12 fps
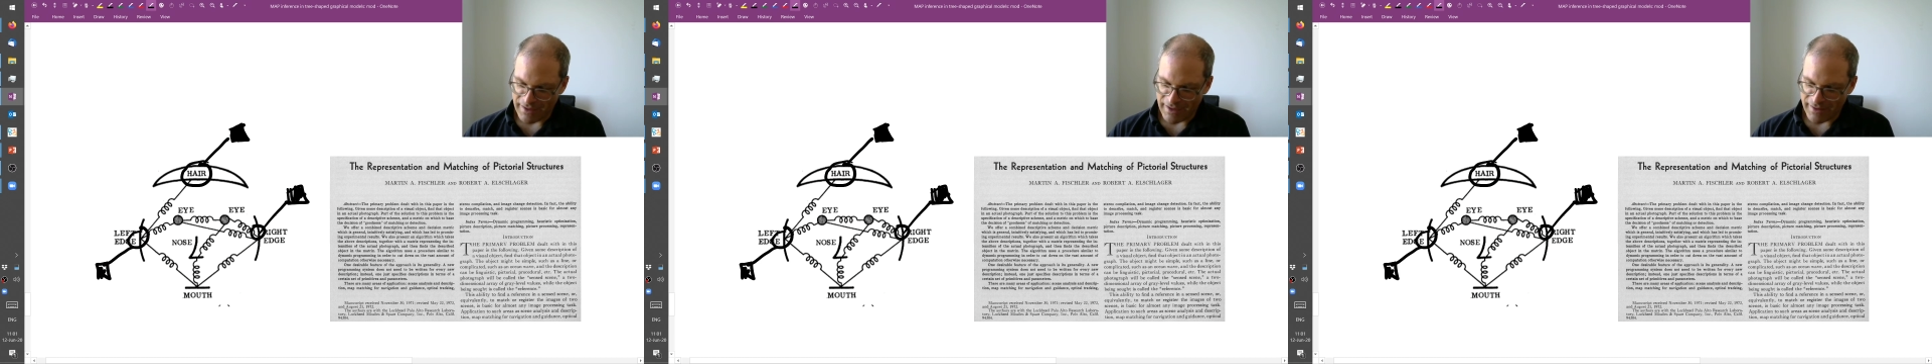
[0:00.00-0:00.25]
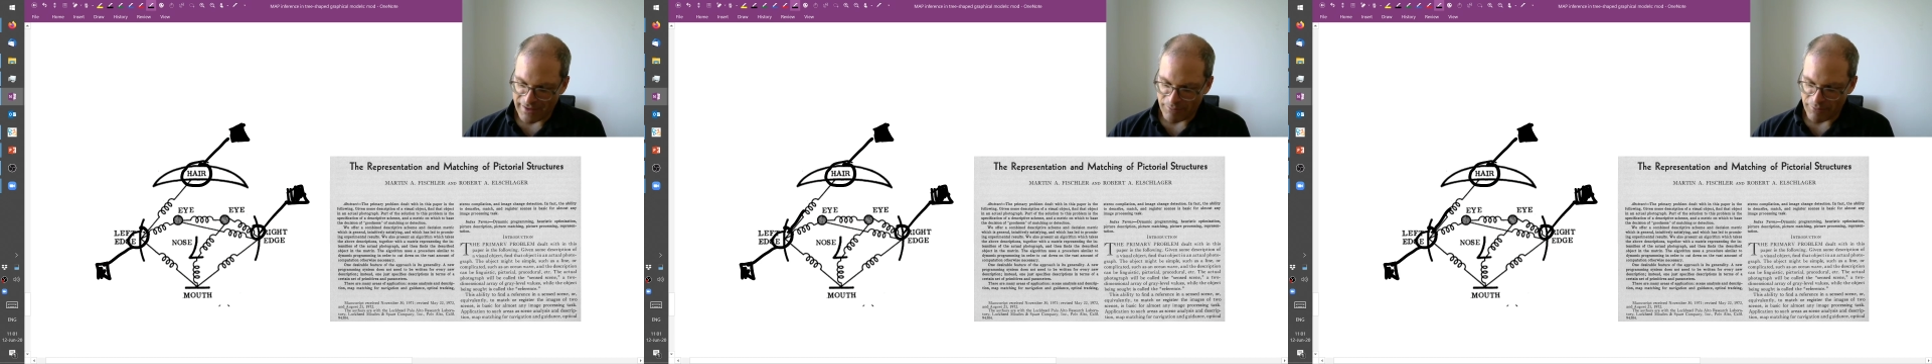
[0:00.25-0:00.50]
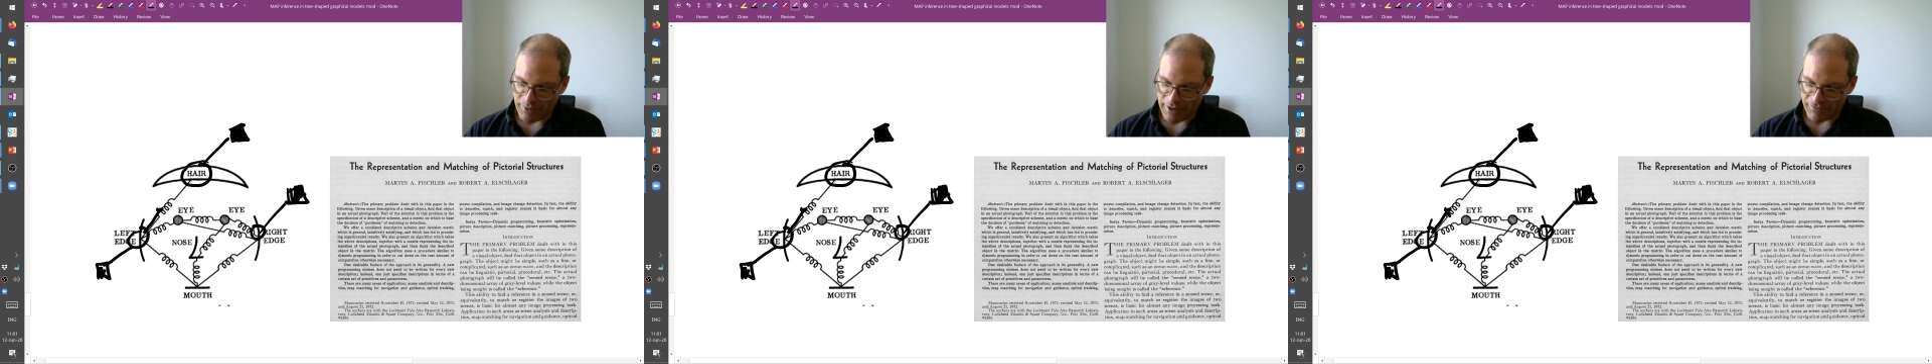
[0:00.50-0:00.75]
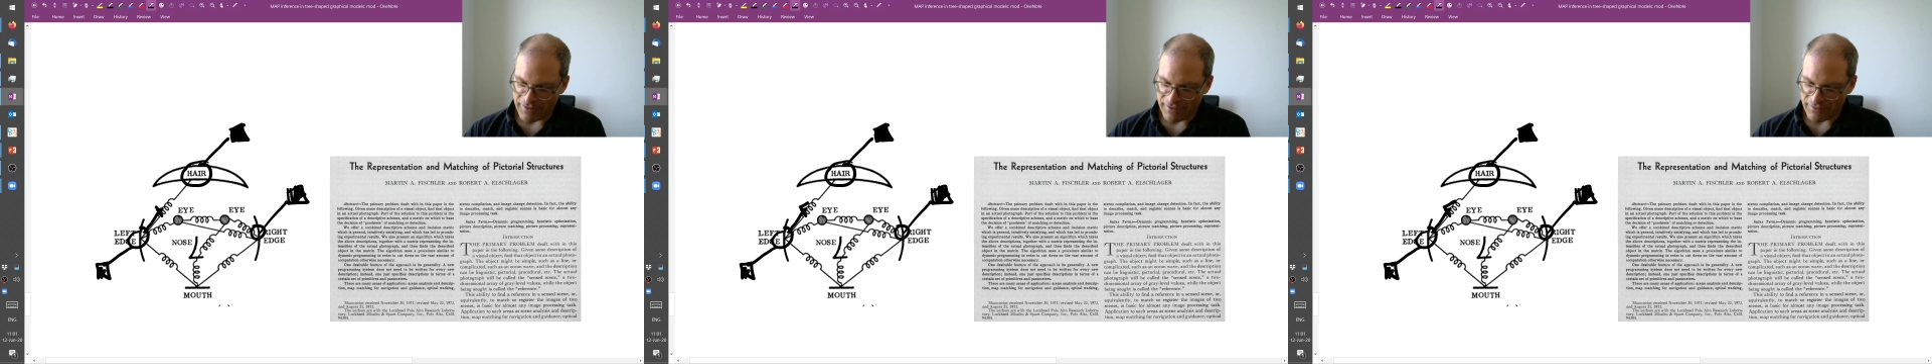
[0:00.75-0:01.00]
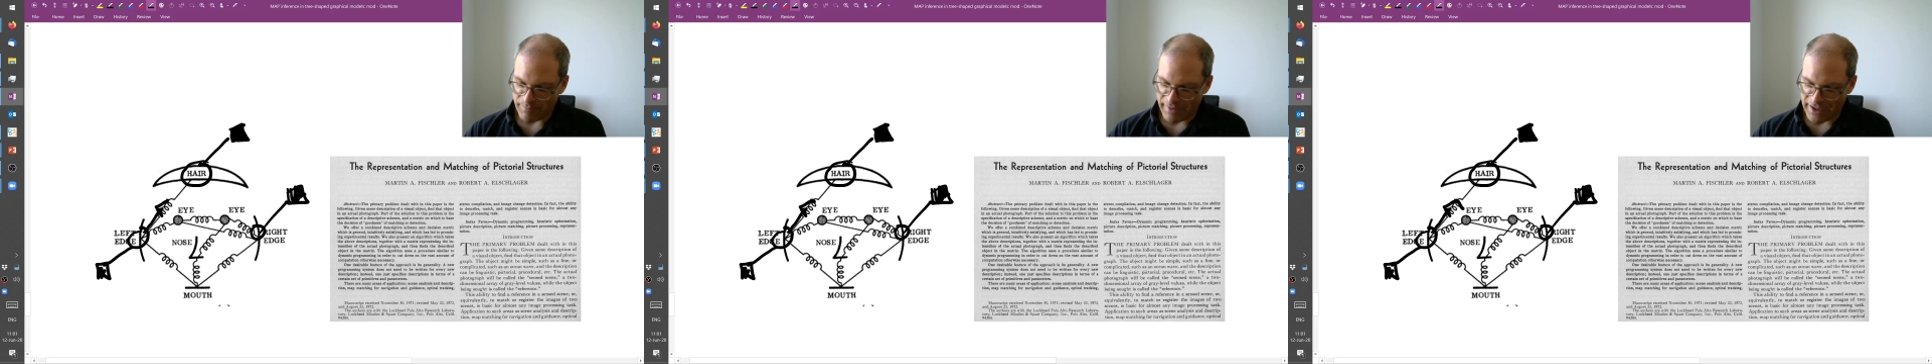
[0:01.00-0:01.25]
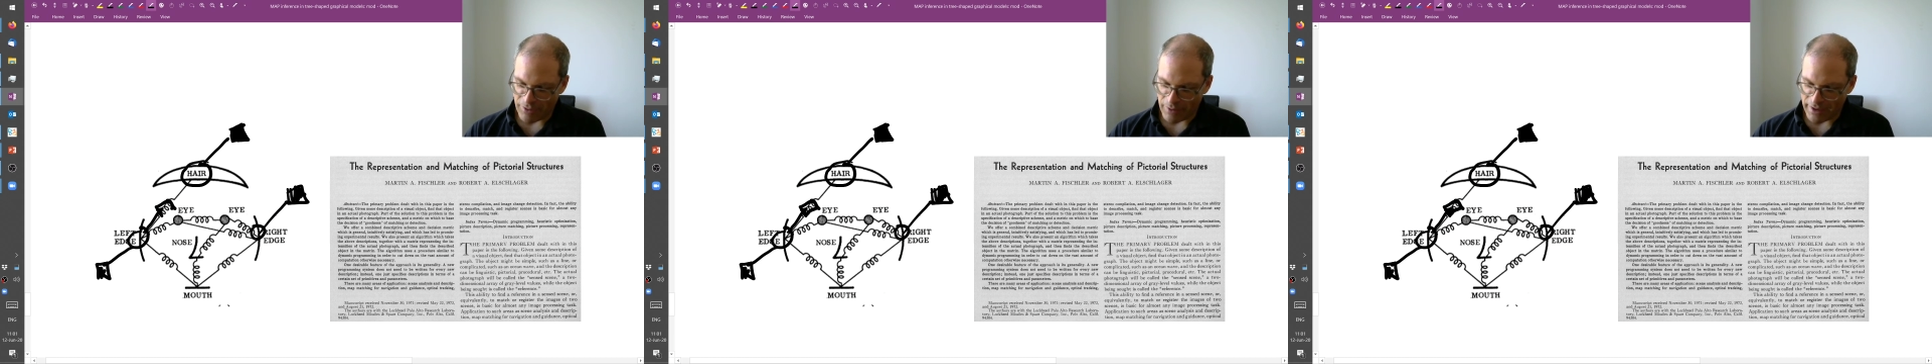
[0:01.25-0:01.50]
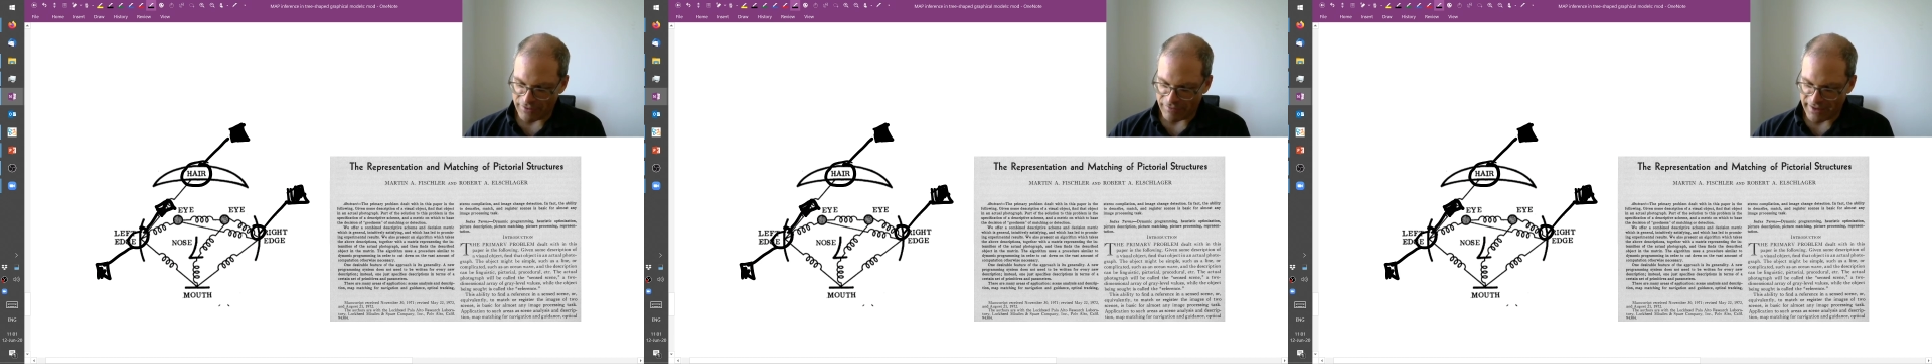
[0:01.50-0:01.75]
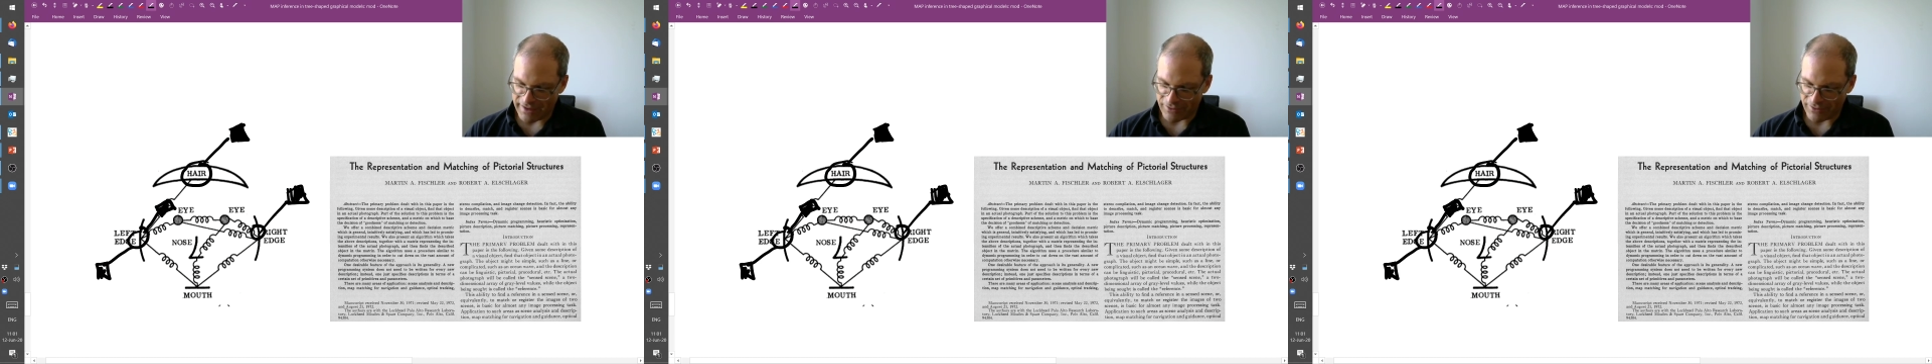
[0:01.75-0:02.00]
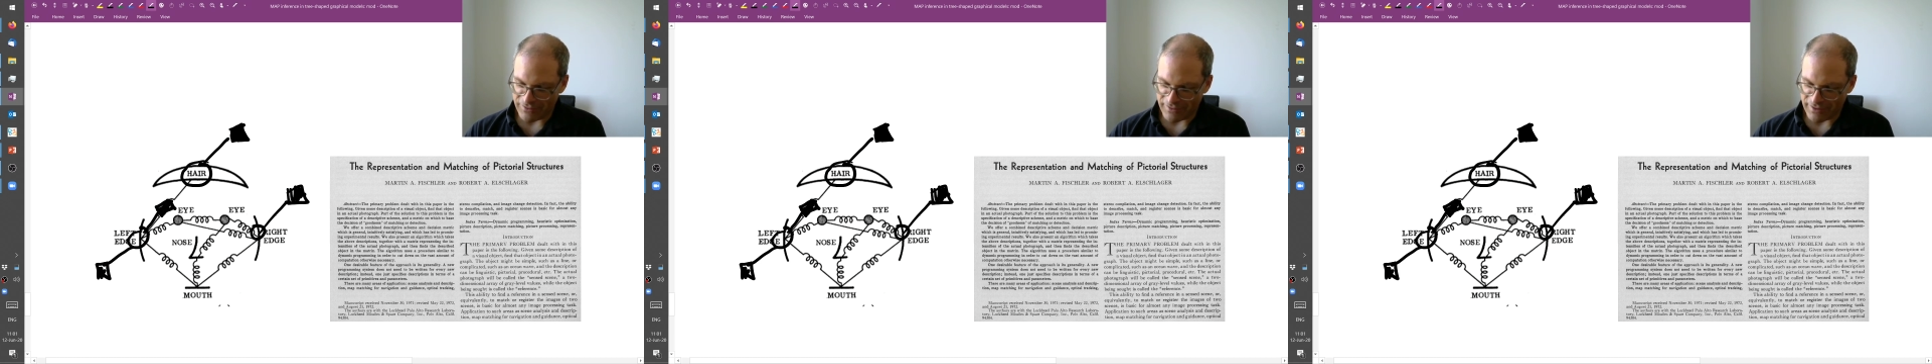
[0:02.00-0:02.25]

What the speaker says: And then we have these pairwise factors